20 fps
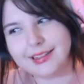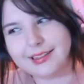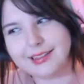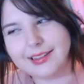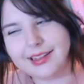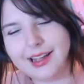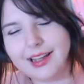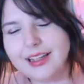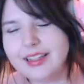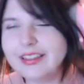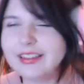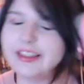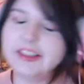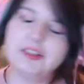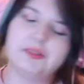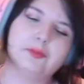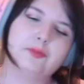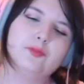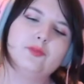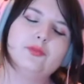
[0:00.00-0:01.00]
I don't know.
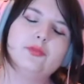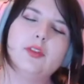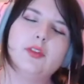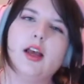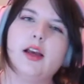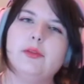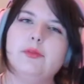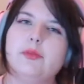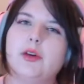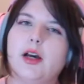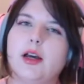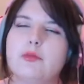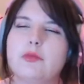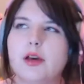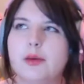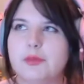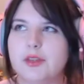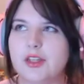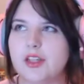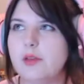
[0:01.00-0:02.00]
I'm I'm
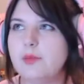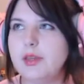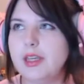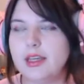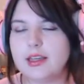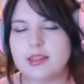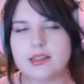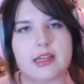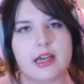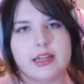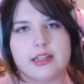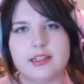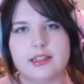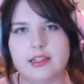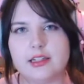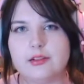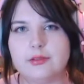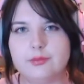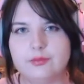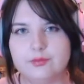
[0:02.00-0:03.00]
I'm gonna be
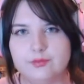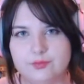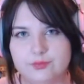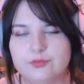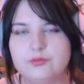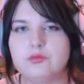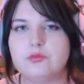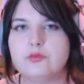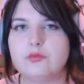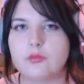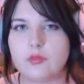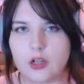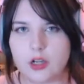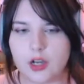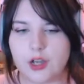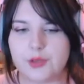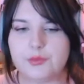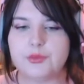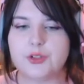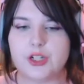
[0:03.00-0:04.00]
excited.
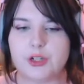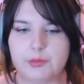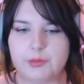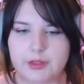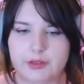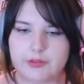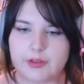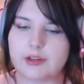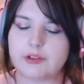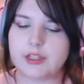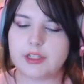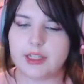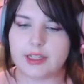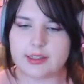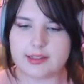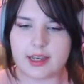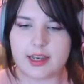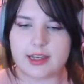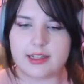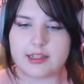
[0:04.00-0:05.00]
I'm gonna be very
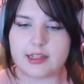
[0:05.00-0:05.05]
excited.